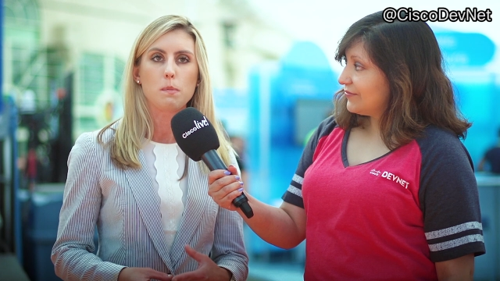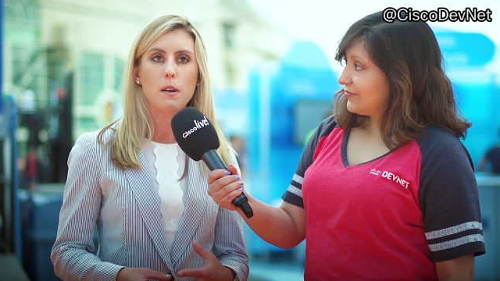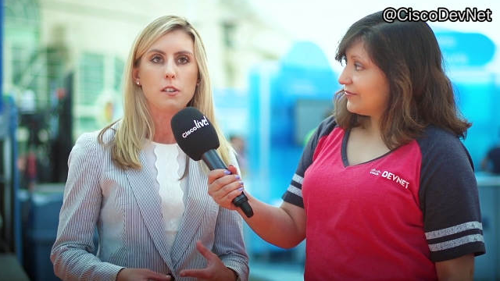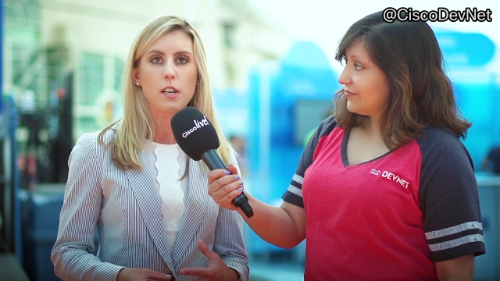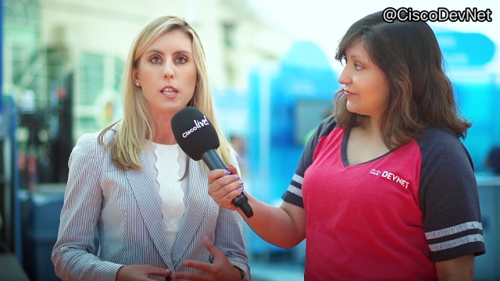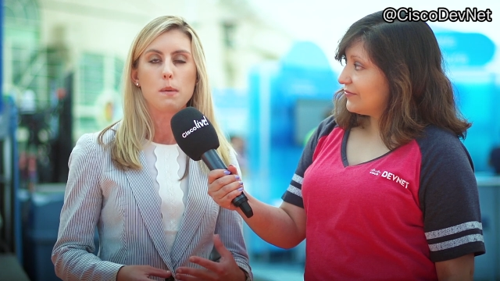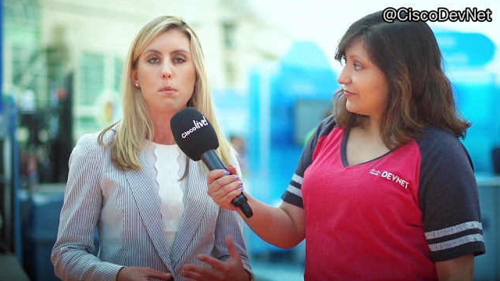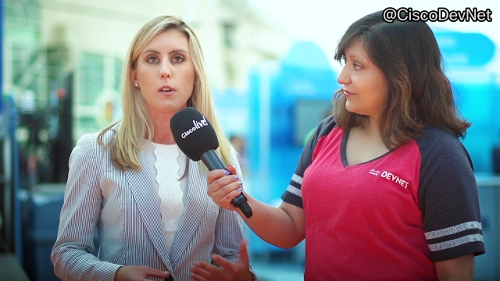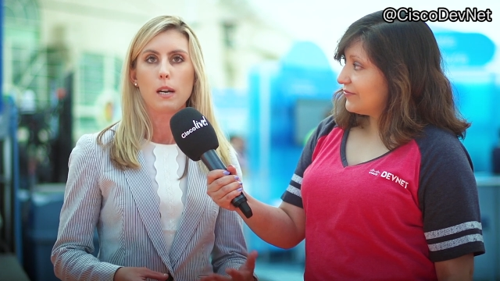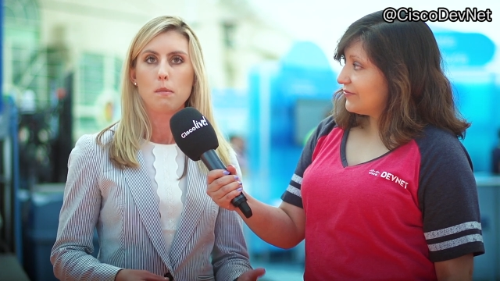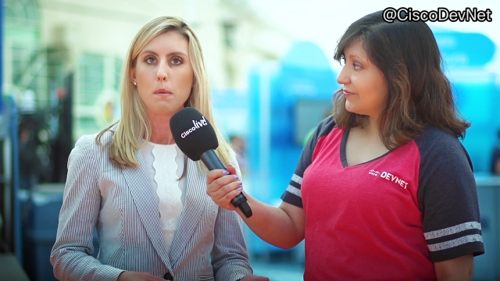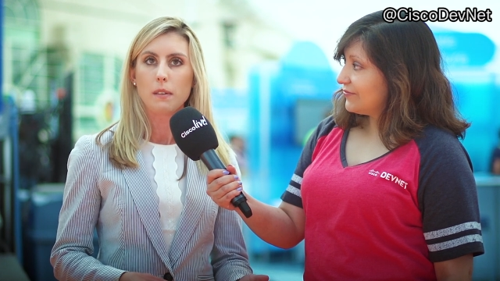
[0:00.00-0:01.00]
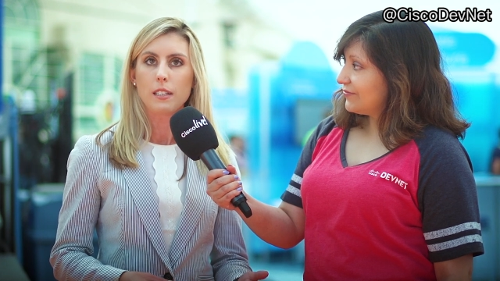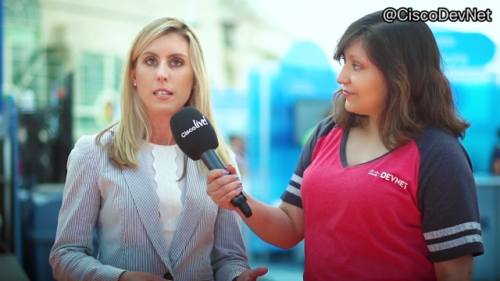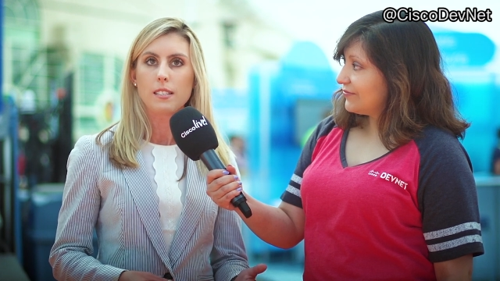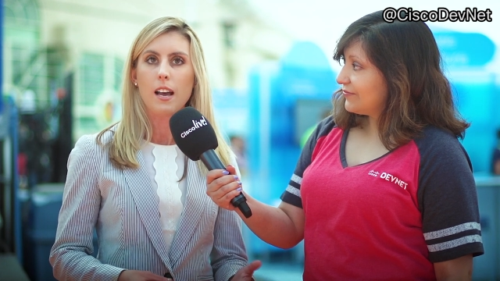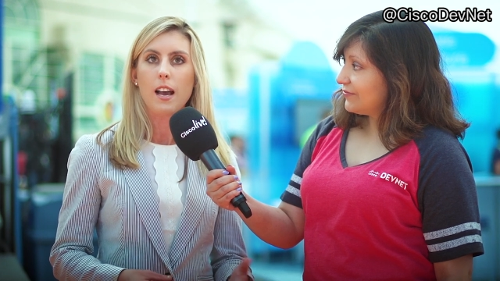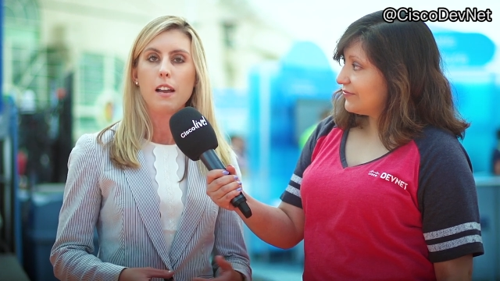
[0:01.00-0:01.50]
Speaker 1: especially on the
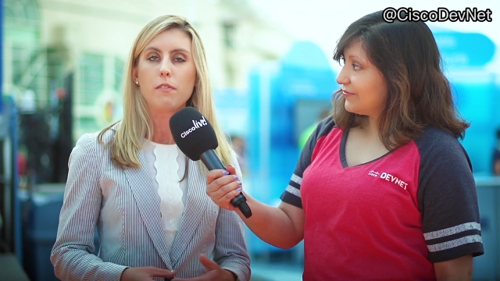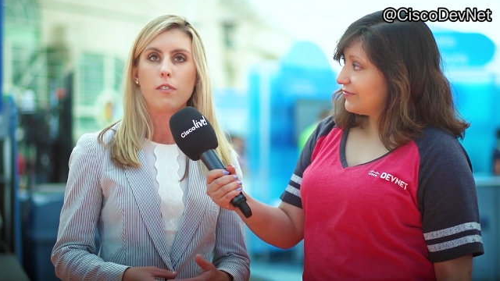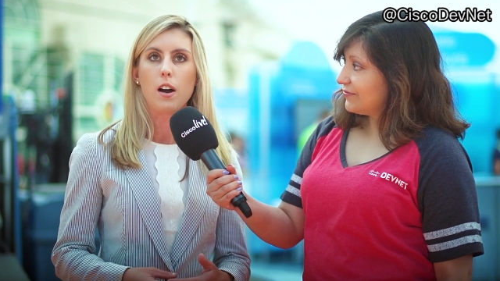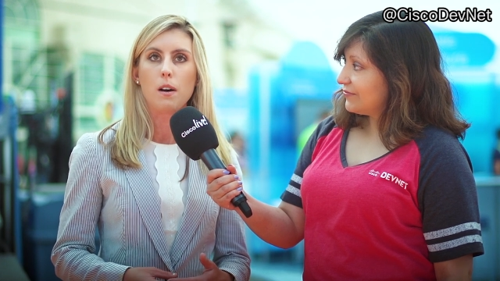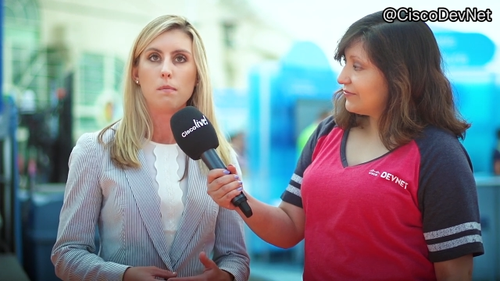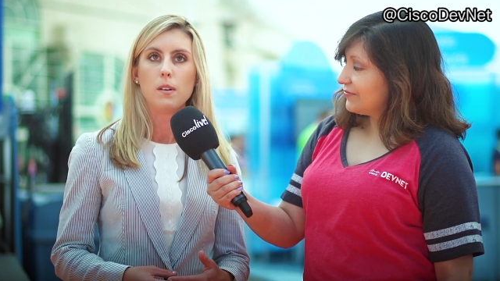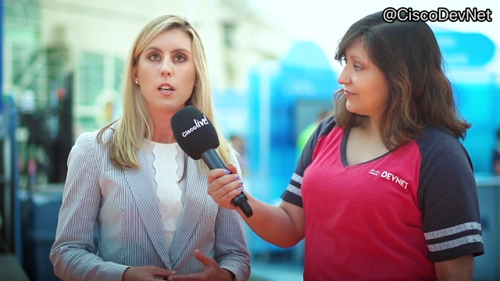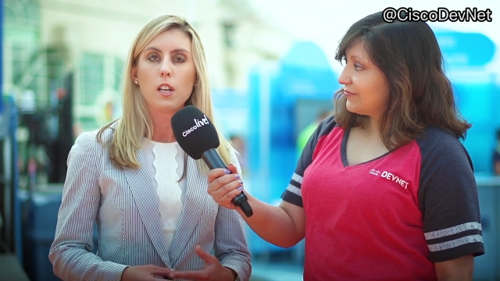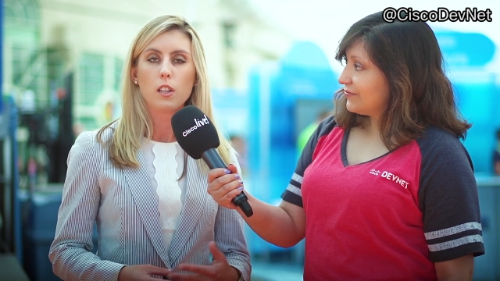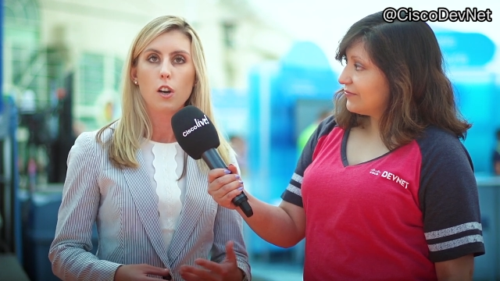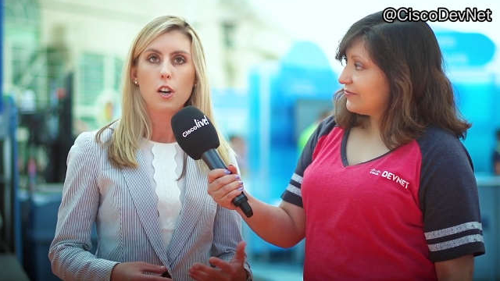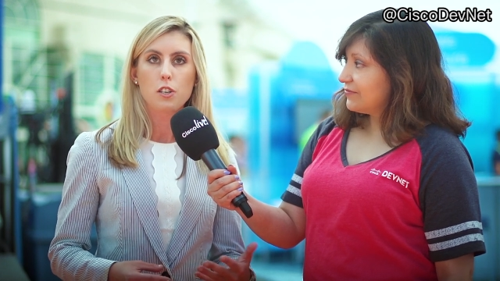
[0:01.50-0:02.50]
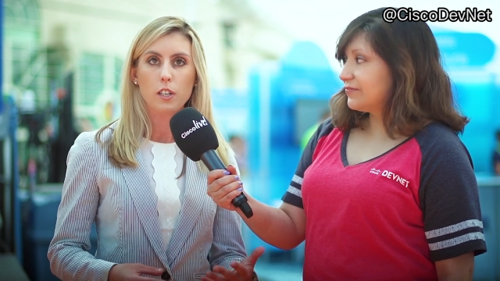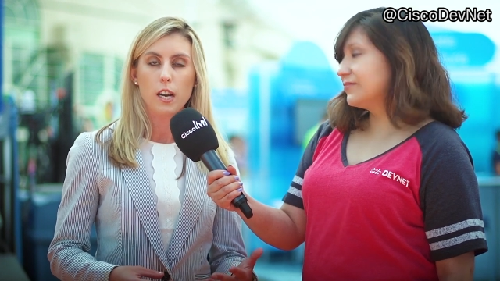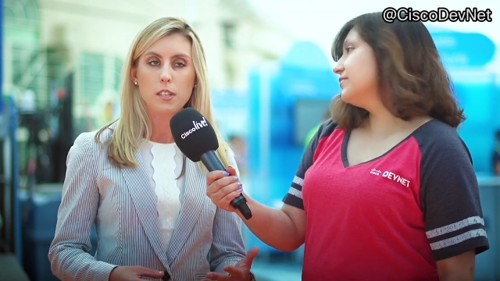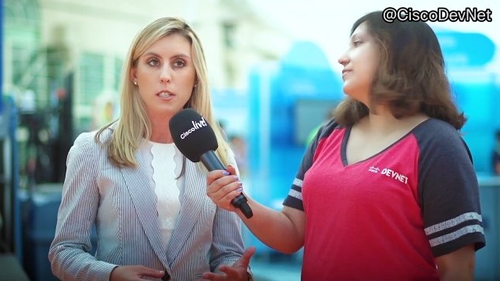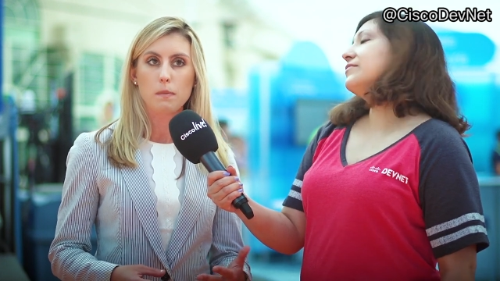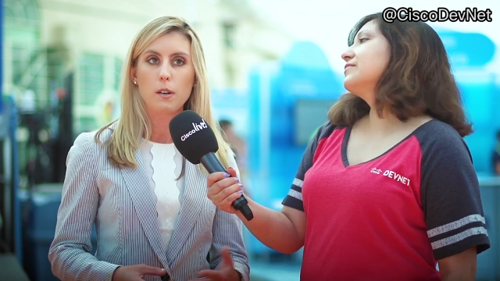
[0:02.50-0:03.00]
programmability side, from larger
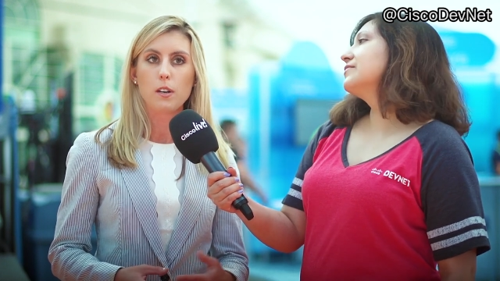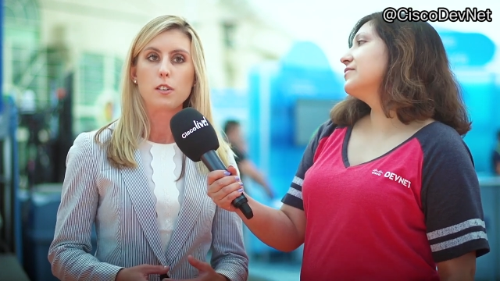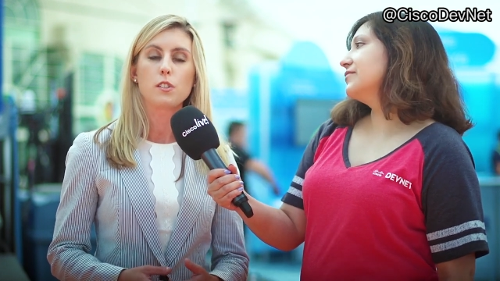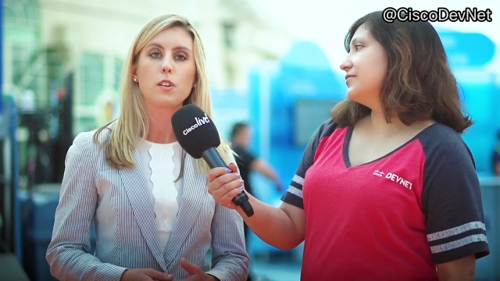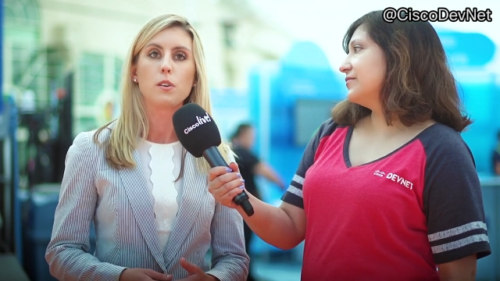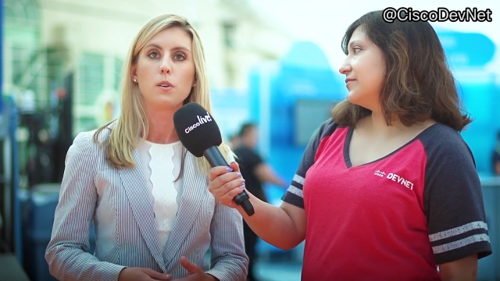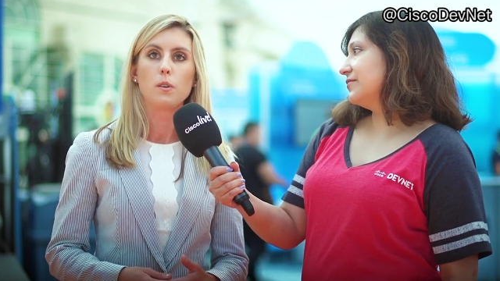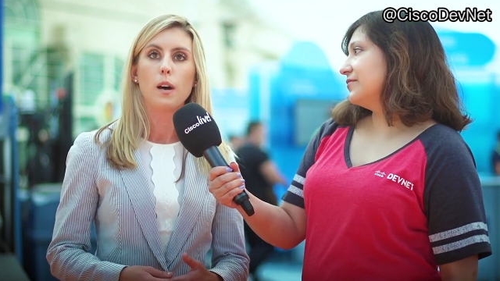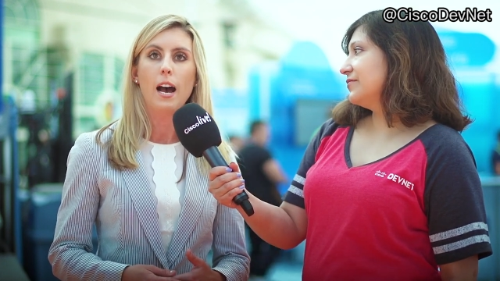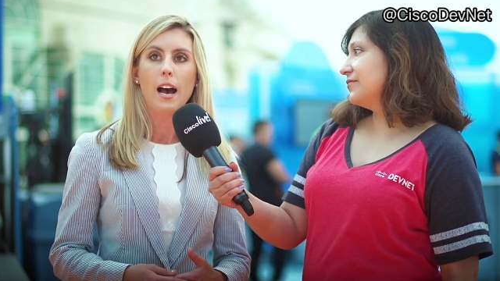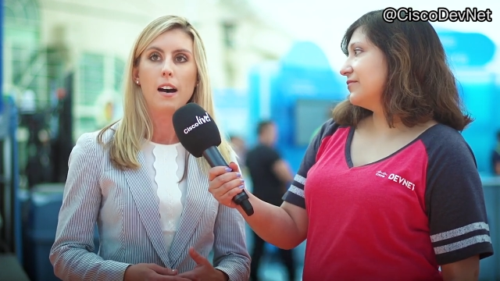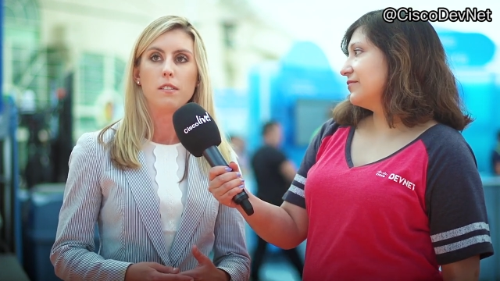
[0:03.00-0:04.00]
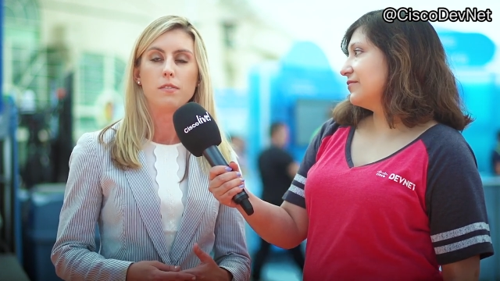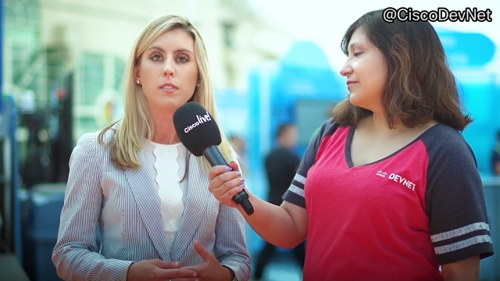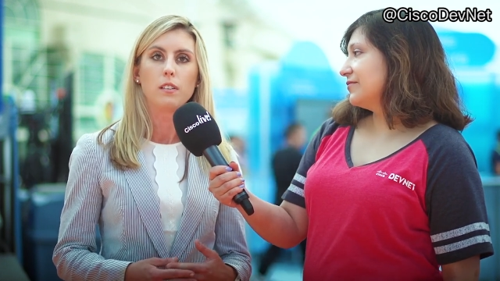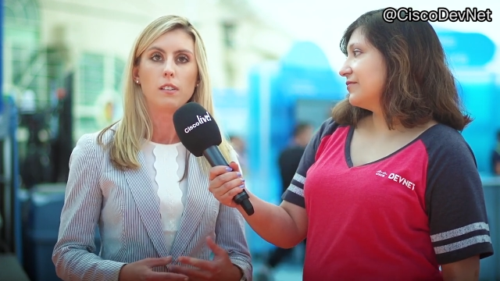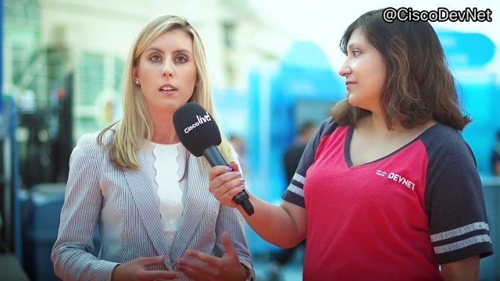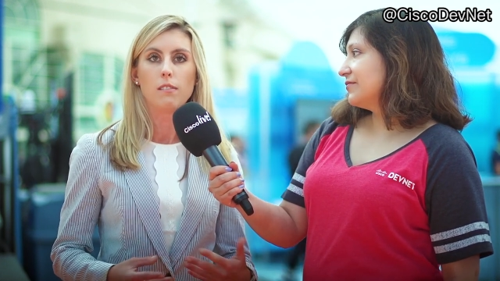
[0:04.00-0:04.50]
customers who
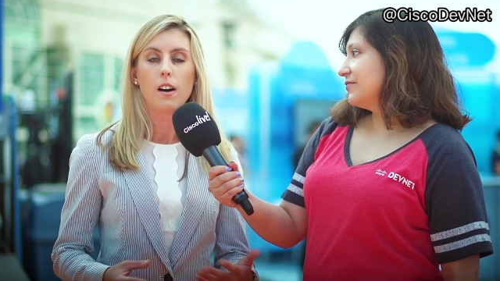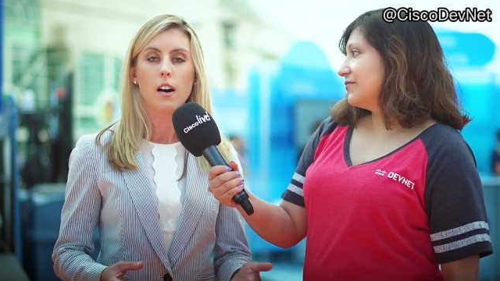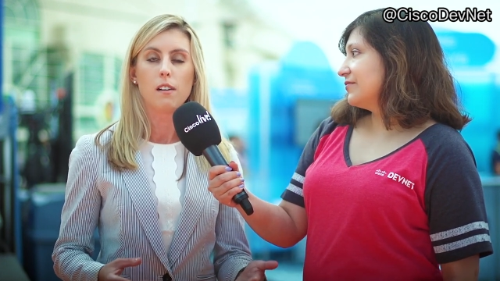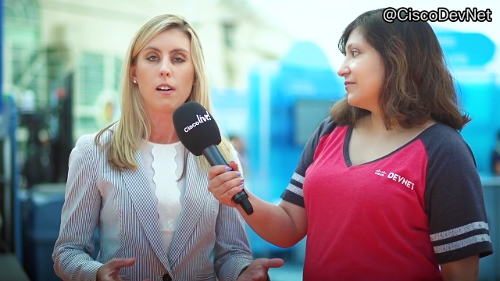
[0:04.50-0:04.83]
have a, lo a